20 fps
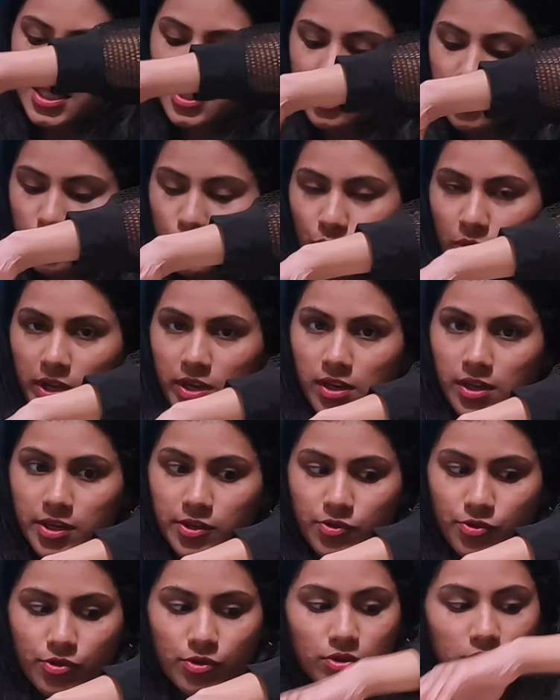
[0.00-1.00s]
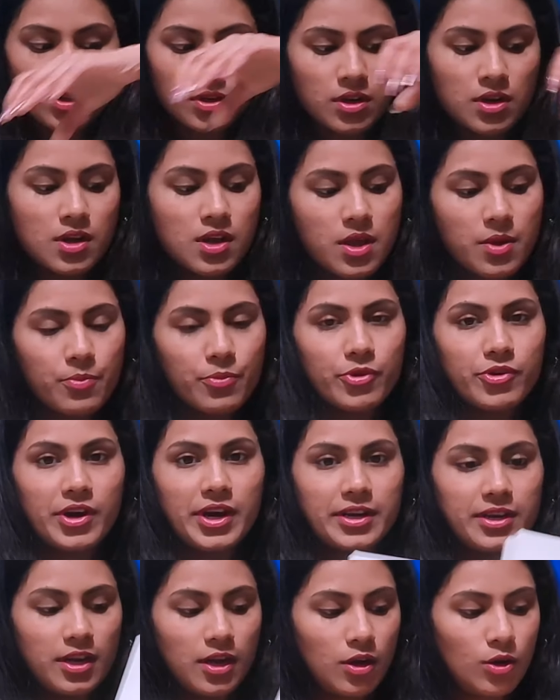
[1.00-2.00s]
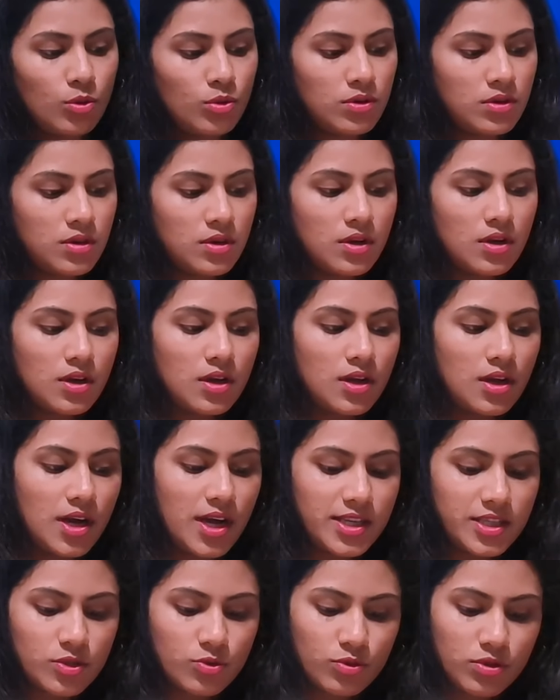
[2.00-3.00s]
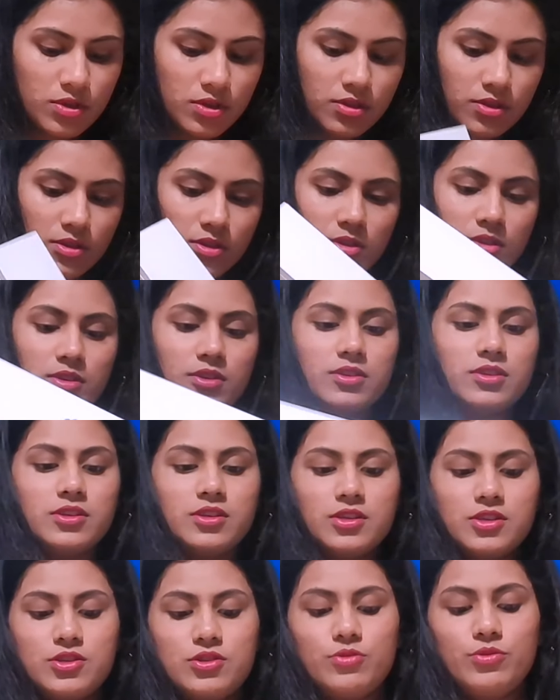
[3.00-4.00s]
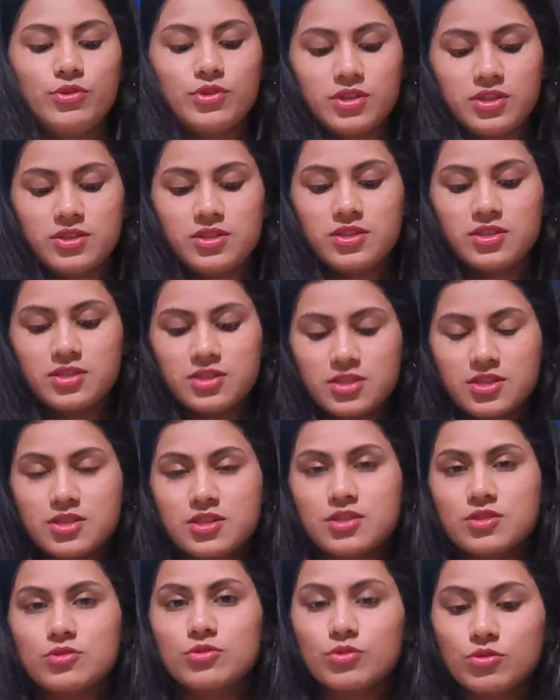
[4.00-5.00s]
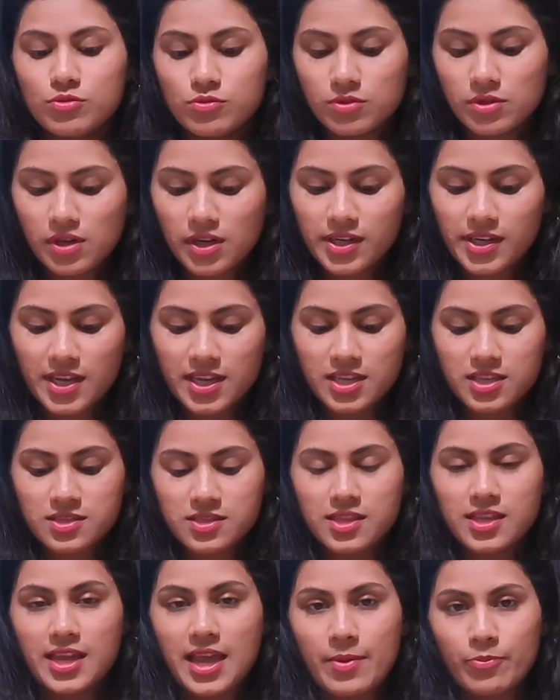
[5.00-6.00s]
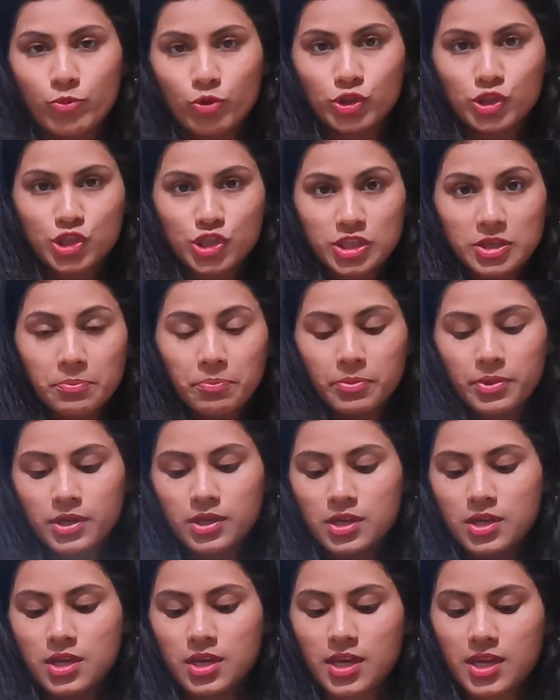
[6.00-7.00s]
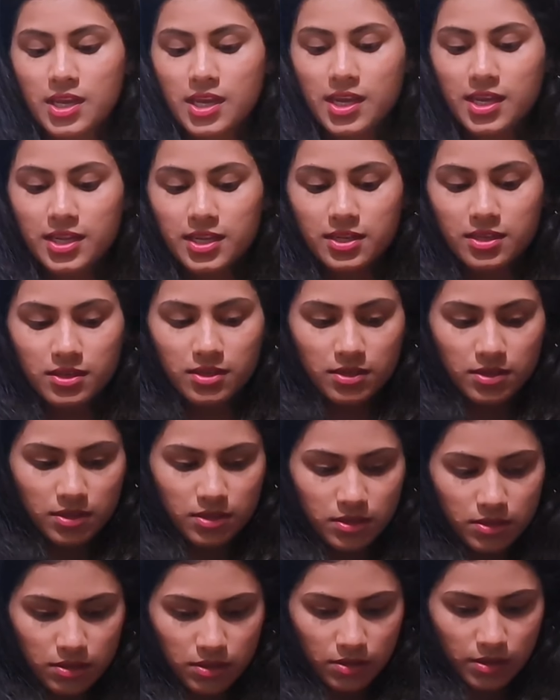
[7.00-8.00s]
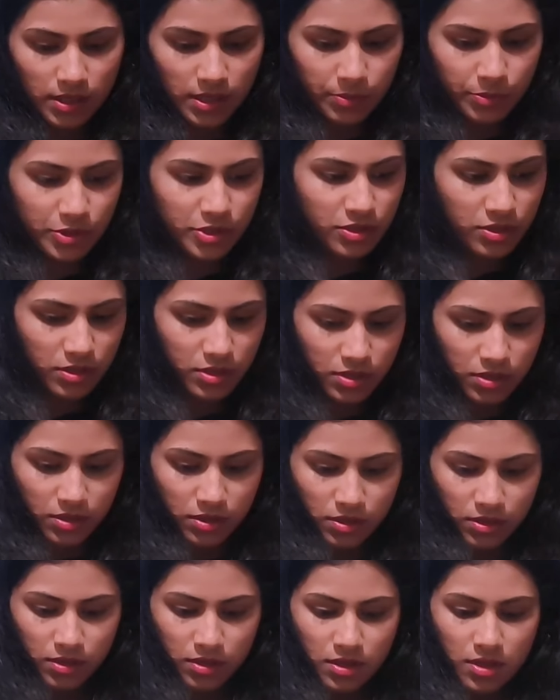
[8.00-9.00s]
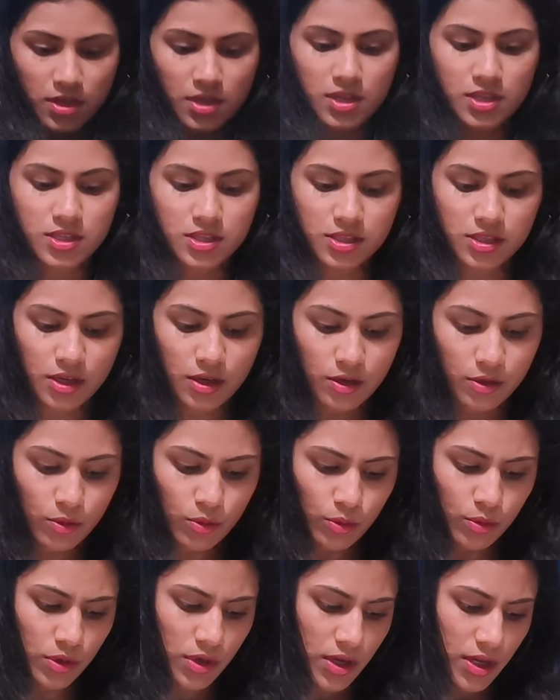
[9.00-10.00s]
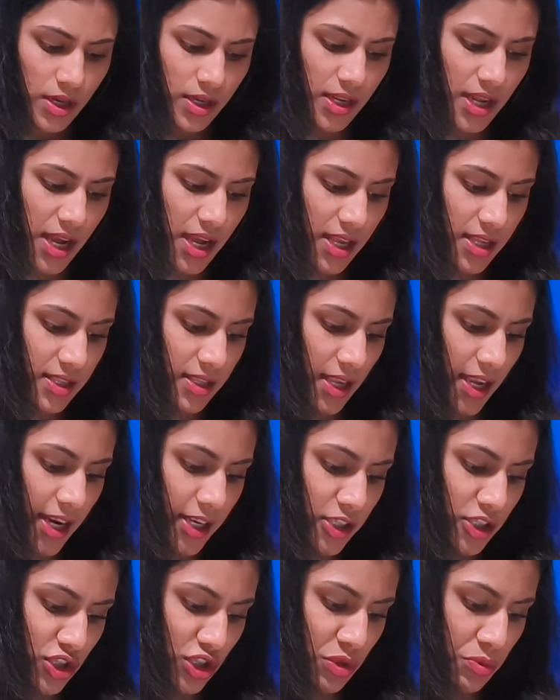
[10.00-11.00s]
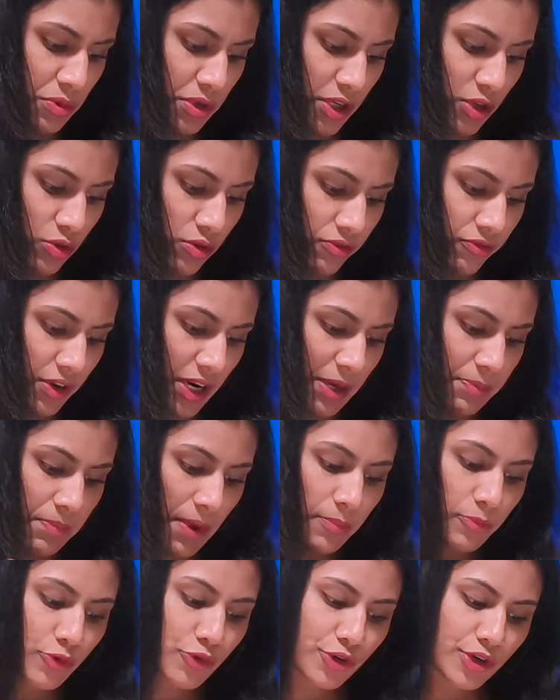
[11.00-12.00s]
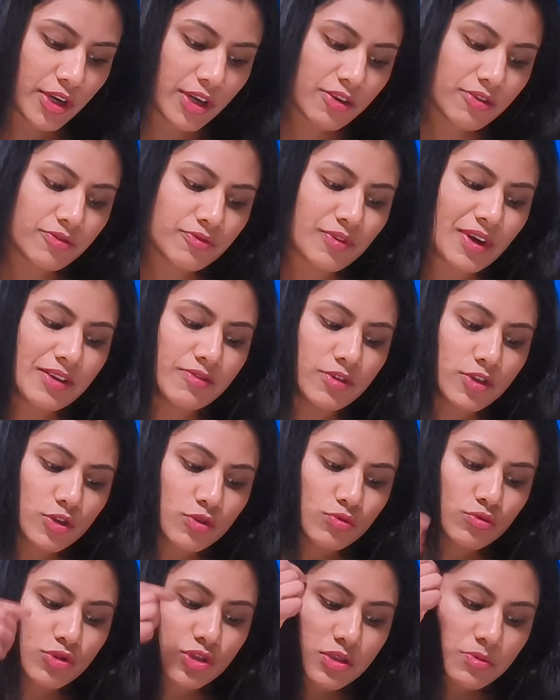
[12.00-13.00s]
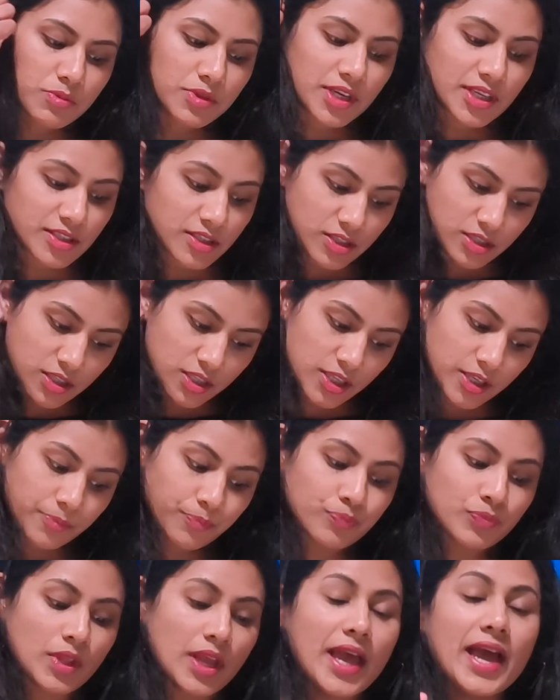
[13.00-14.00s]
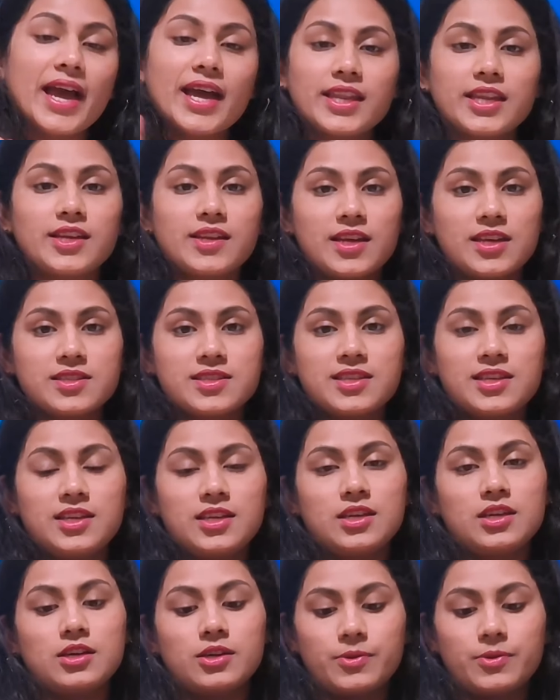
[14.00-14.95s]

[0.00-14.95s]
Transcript: as well later on. But right now, I just want to show you this. This is so cool. It has the M1 chip and okay, let me just... So it has 8GB unified memory, 512GB SSD and it has the